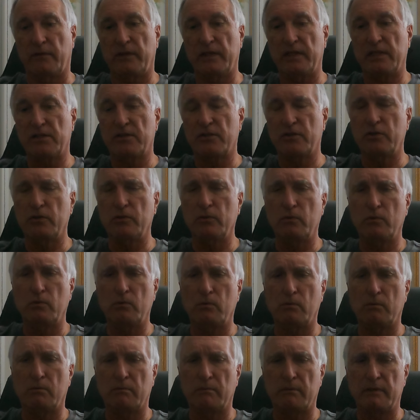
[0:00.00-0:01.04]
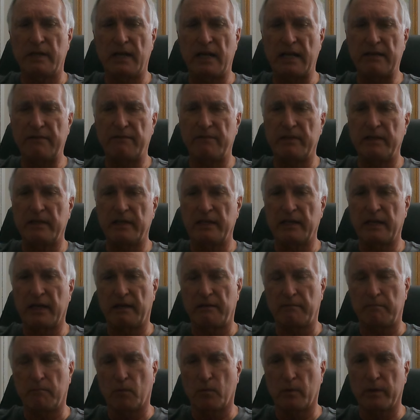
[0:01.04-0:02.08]
these two Navy
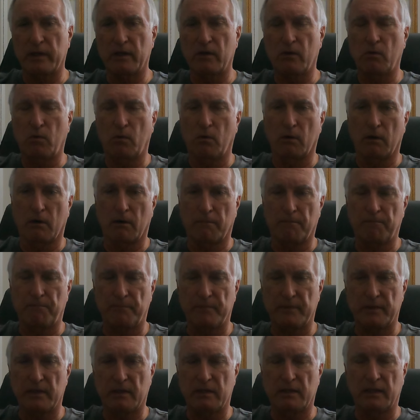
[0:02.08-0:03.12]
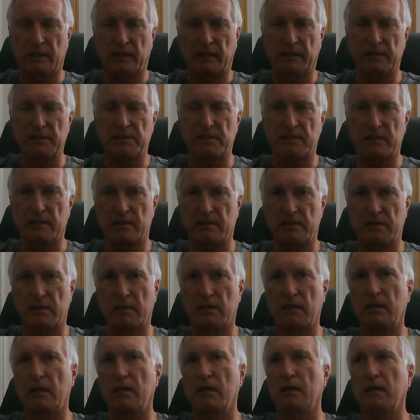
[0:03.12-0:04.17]
and Marine Corps enlisted
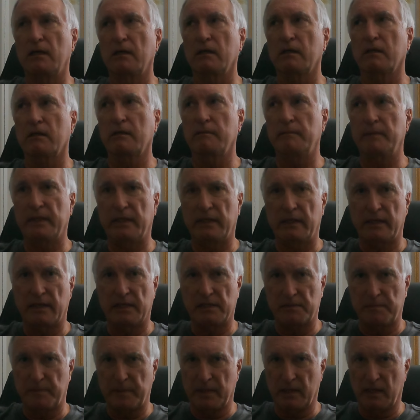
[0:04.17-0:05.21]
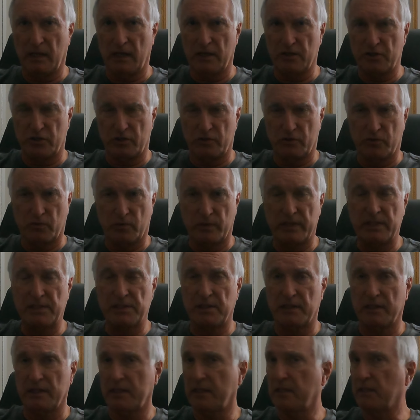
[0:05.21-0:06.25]
committed espionage and
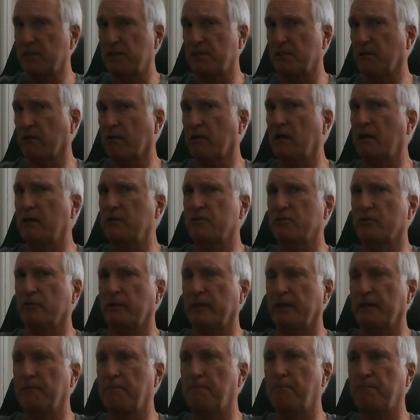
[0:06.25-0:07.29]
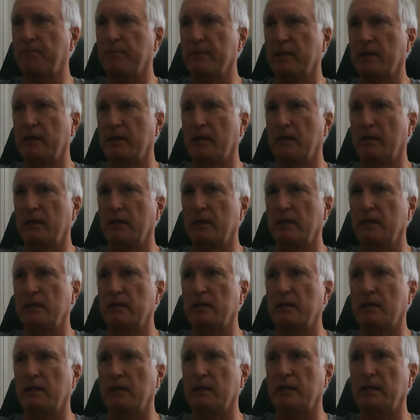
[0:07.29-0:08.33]
treason against their country
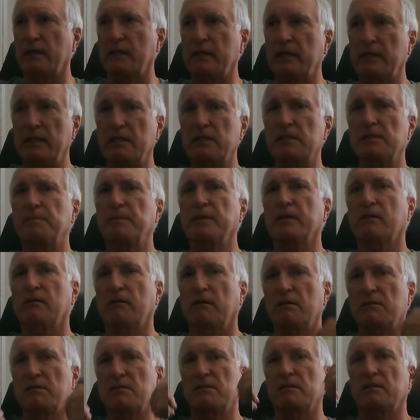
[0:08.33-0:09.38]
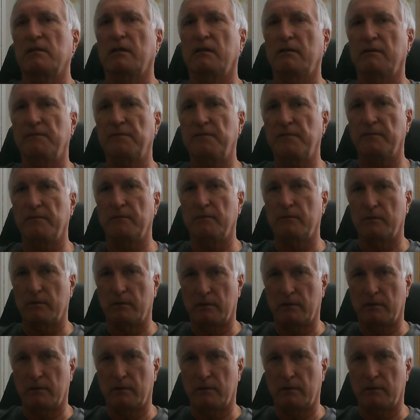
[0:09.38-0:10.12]
is because of